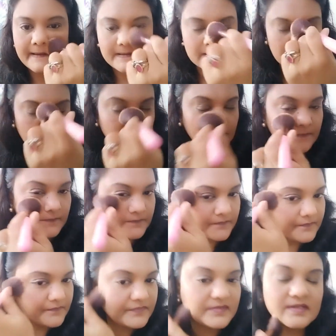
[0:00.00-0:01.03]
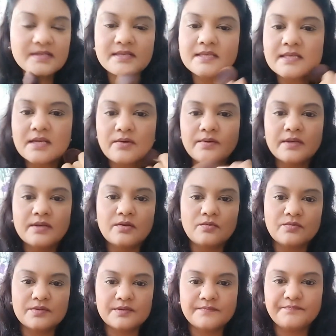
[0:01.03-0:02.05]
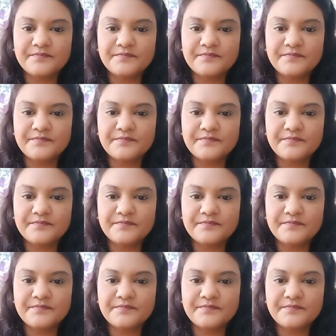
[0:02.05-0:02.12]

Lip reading: So this is how it goes.